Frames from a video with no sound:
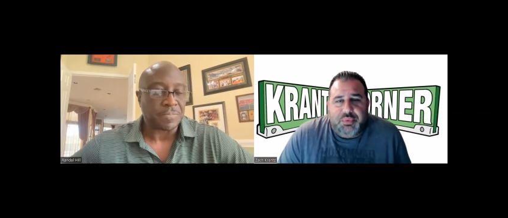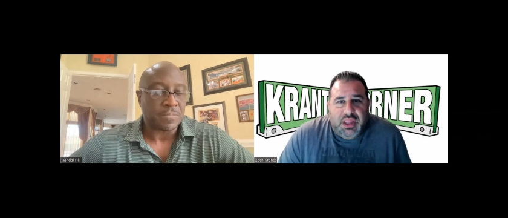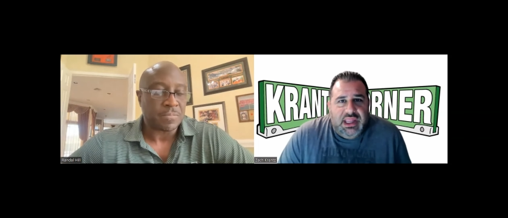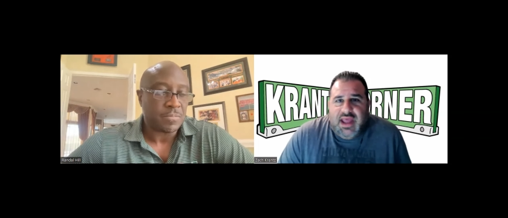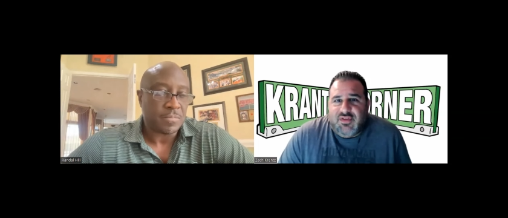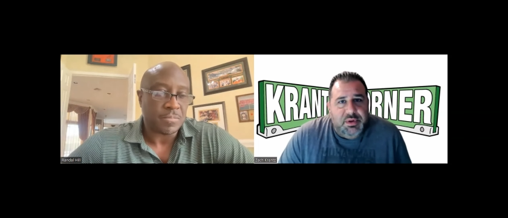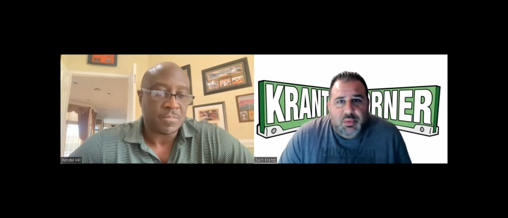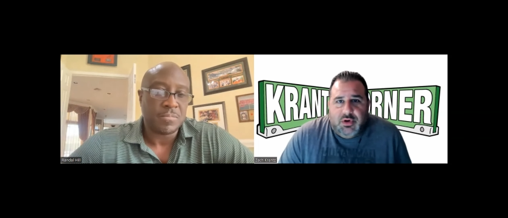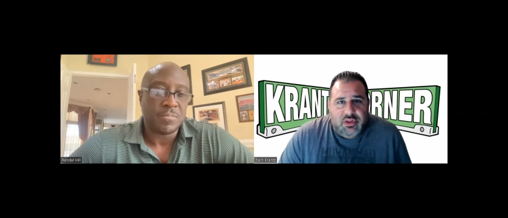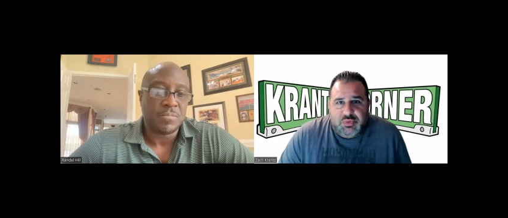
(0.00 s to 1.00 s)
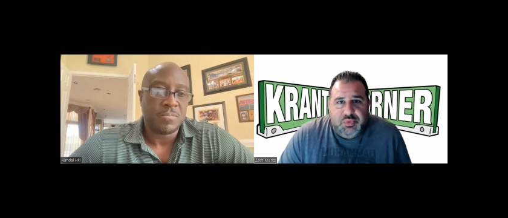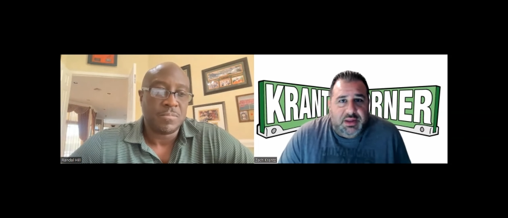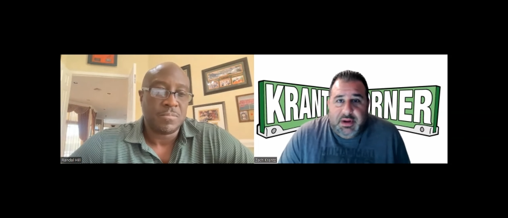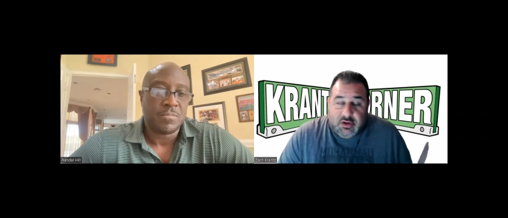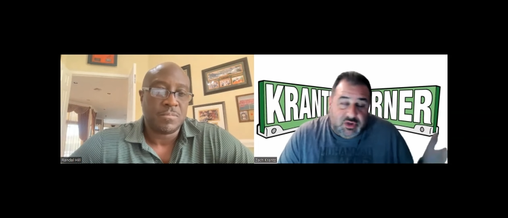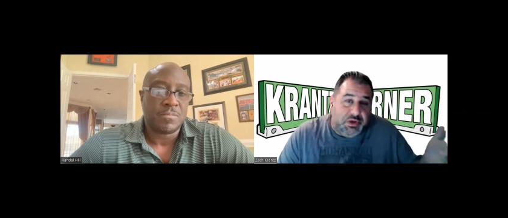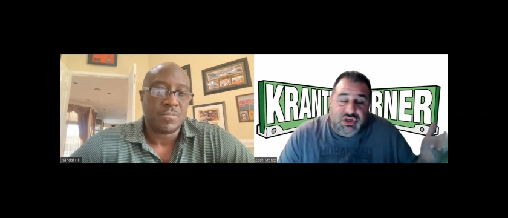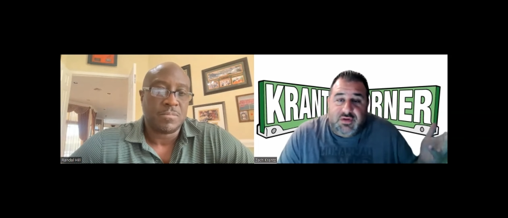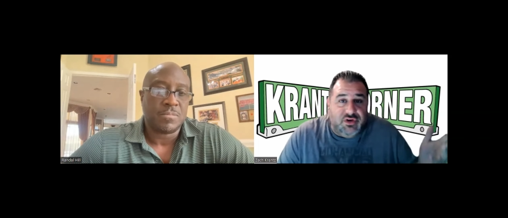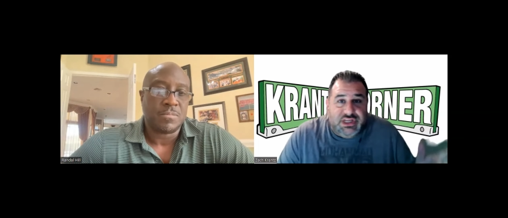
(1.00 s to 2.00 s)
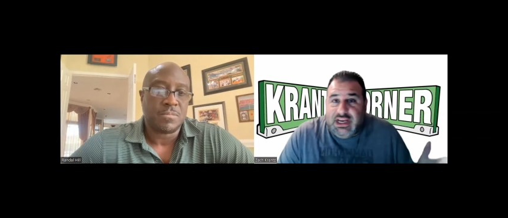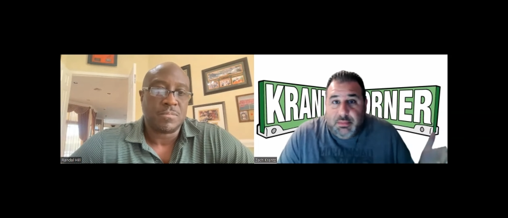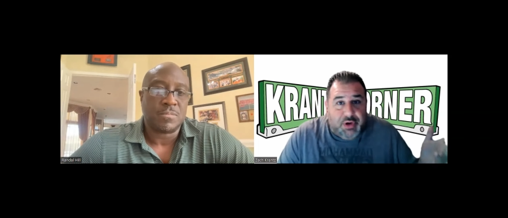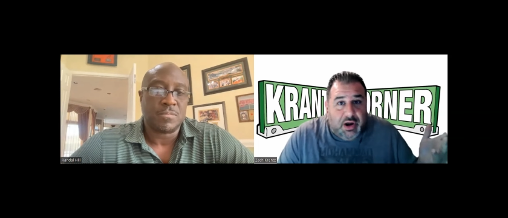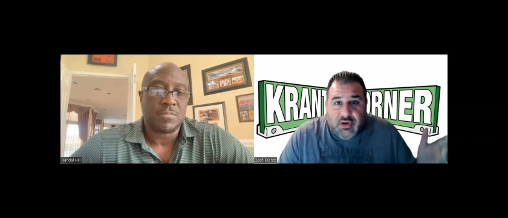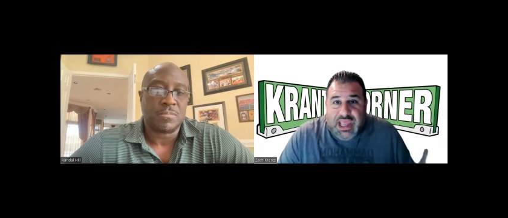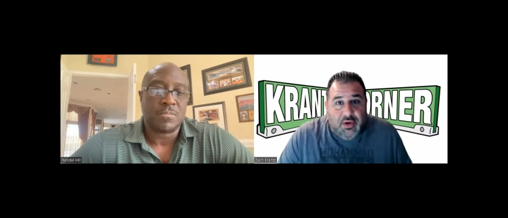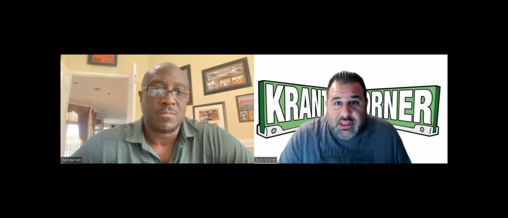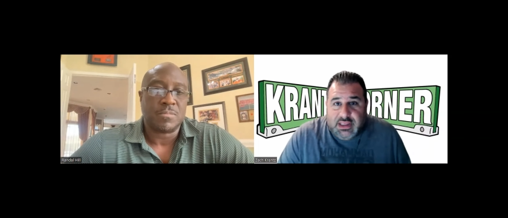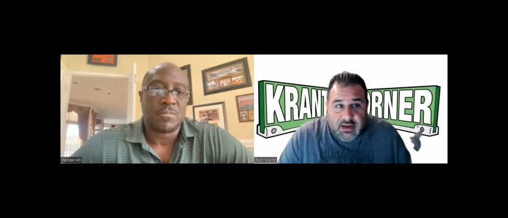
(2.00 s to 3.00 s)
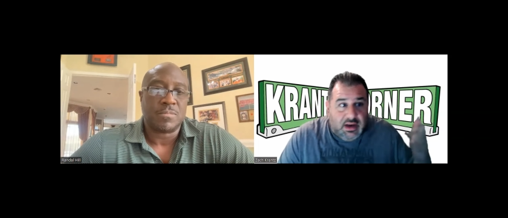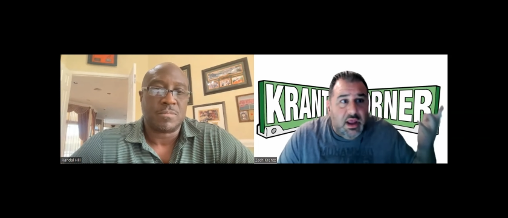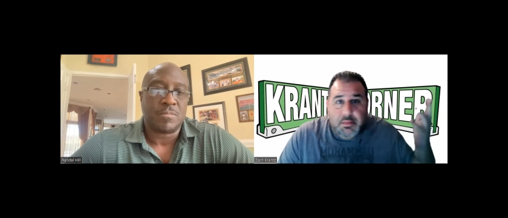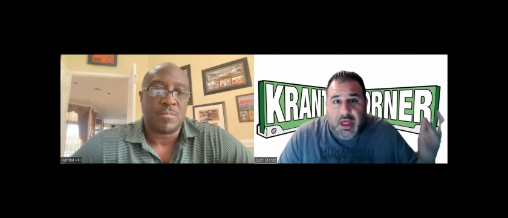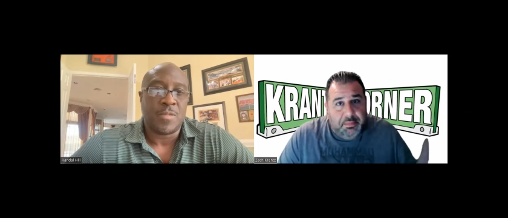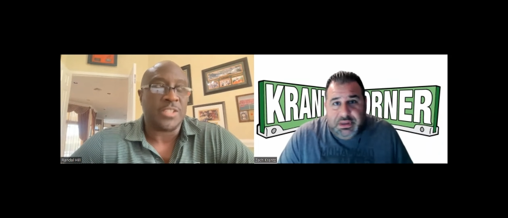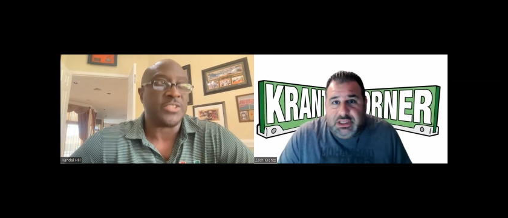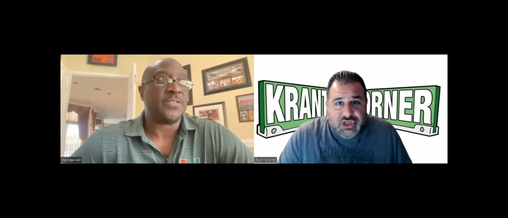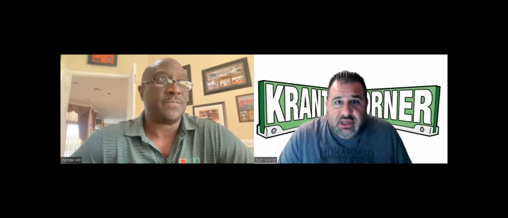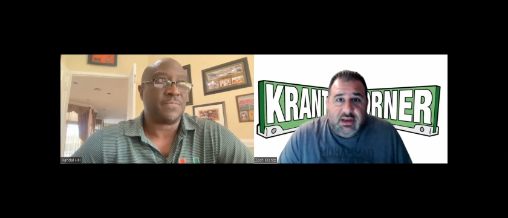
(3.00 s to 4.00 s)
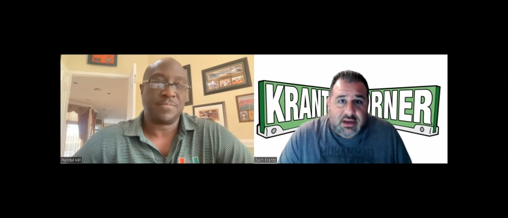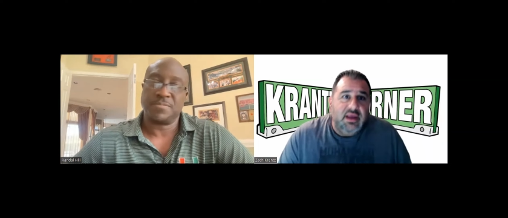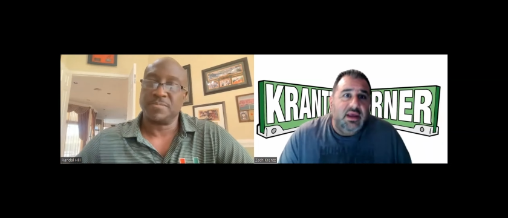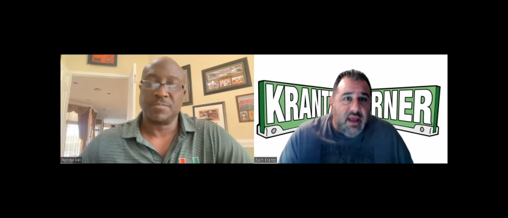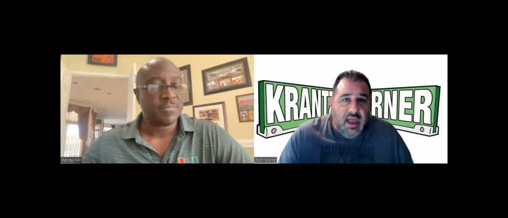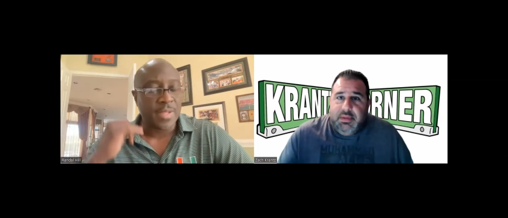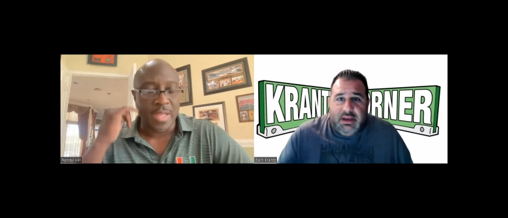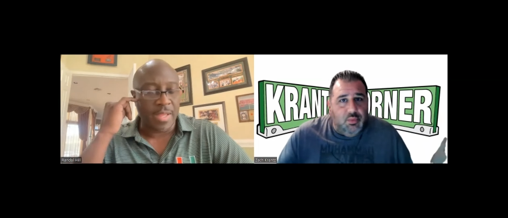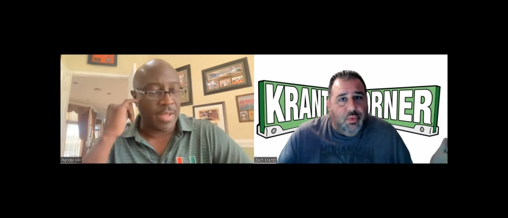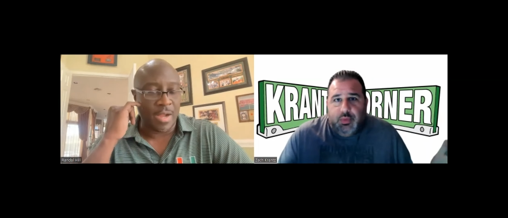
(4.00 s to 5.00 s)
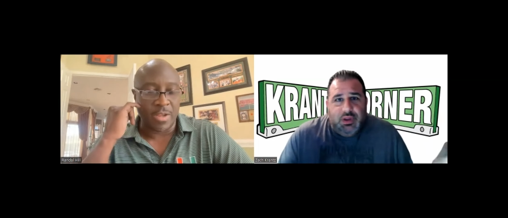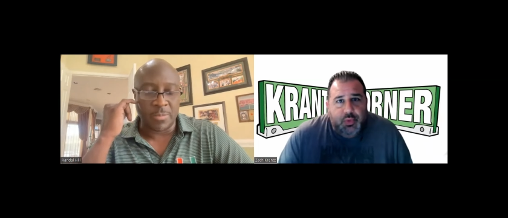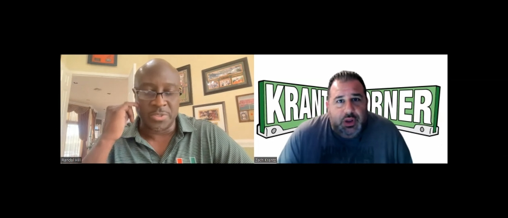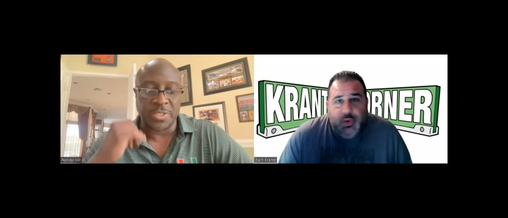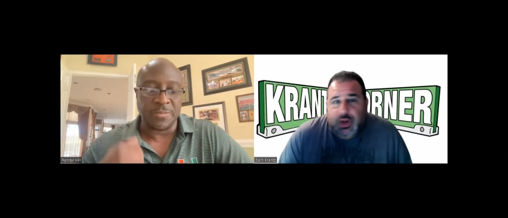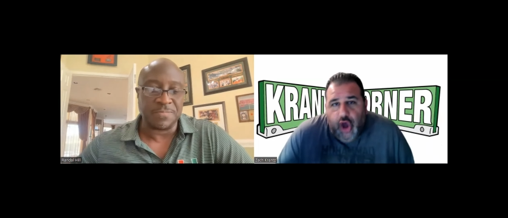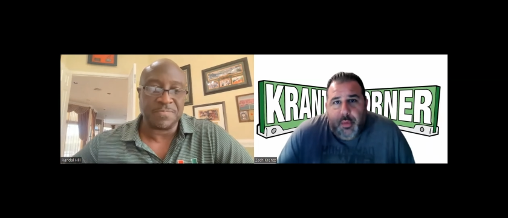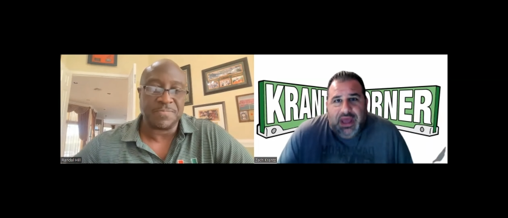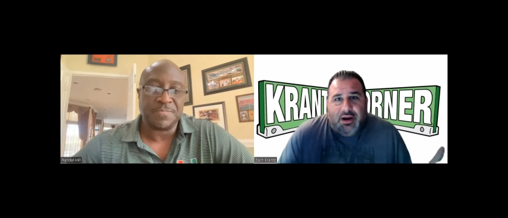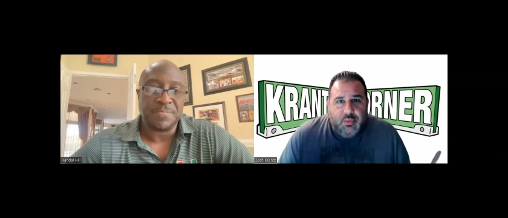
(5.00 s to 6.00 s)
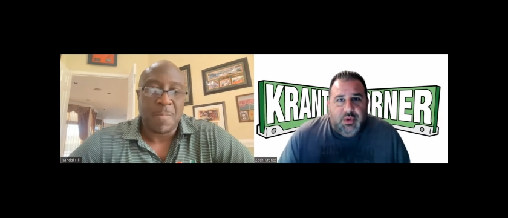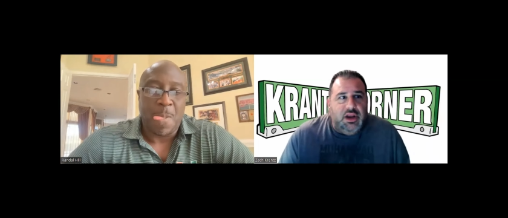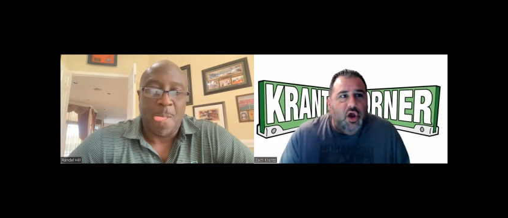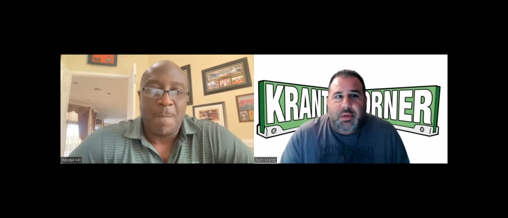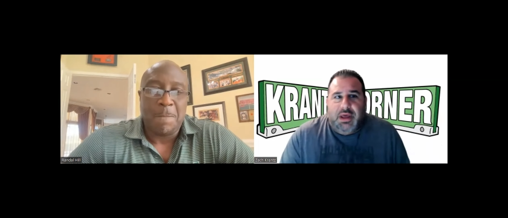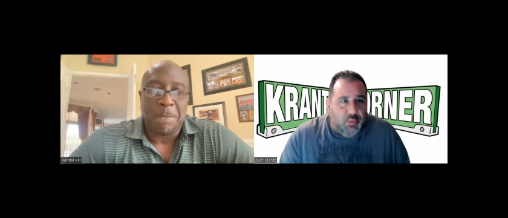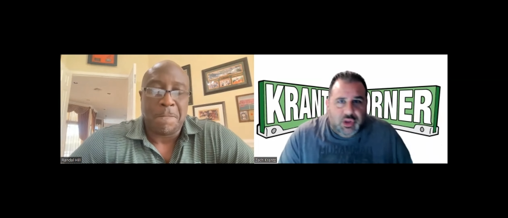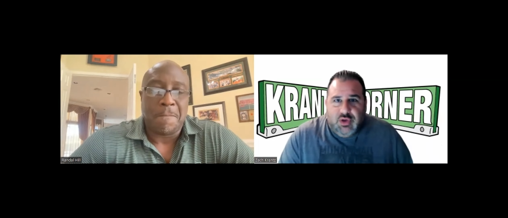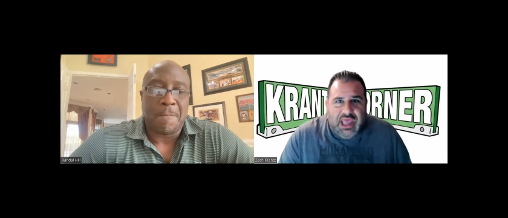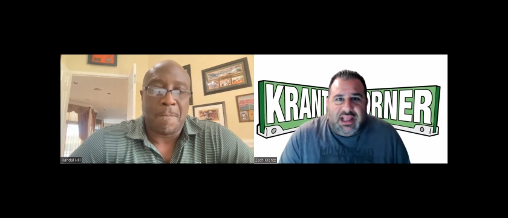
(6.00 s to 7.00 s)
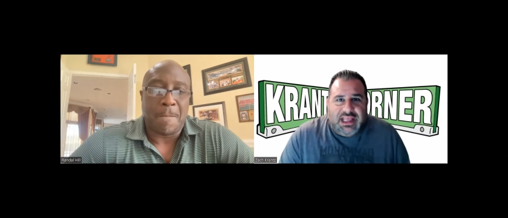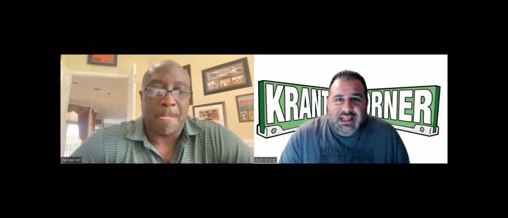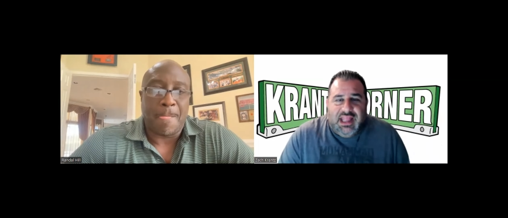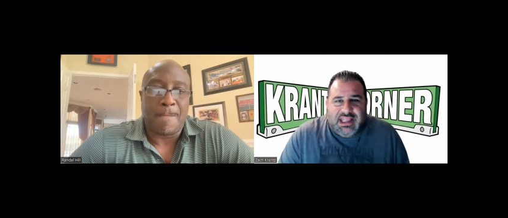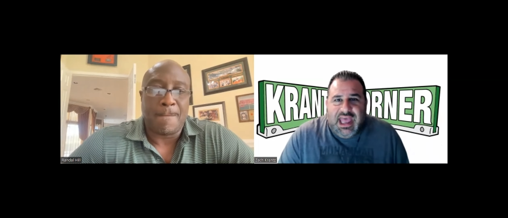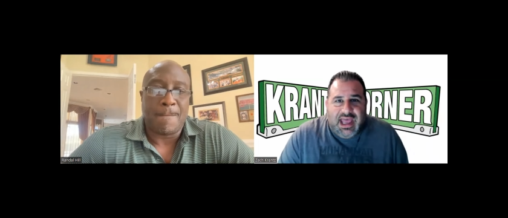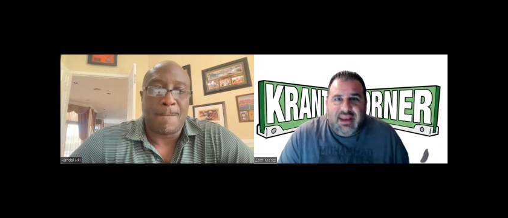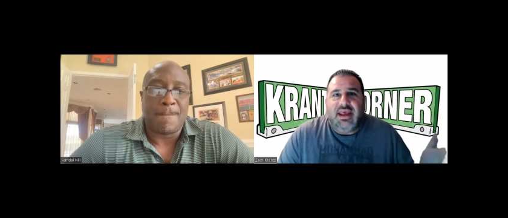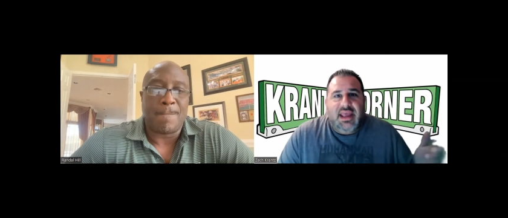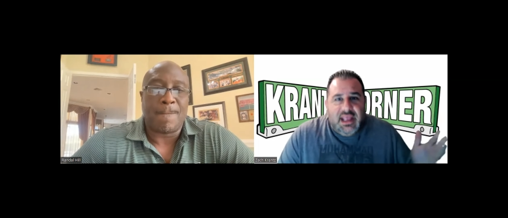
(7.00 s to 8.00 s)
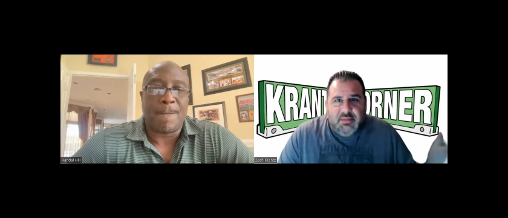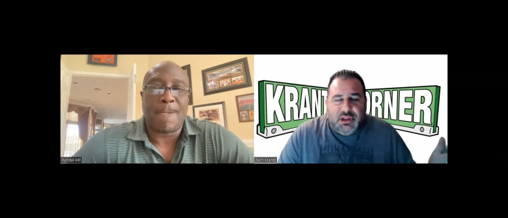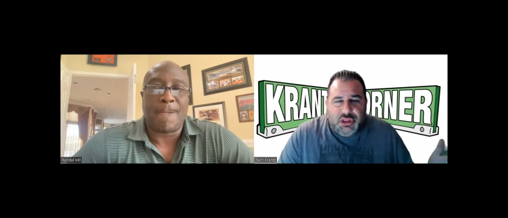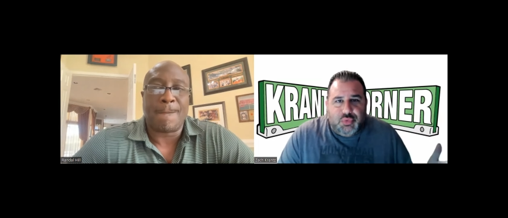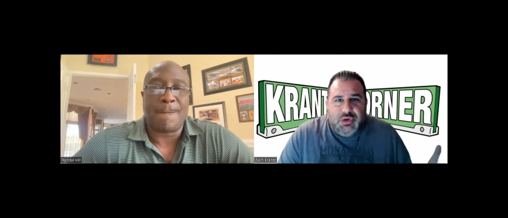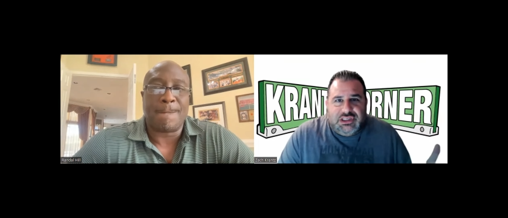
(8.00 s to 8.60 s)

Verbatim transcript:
Speaker 1: to play. You have to be one of those playmakers, especially if you're dating a Broward County kid, Palm yes. Beach kid. I mean, we, we, we, know better. We know better. When you get a kid like that, it can be a three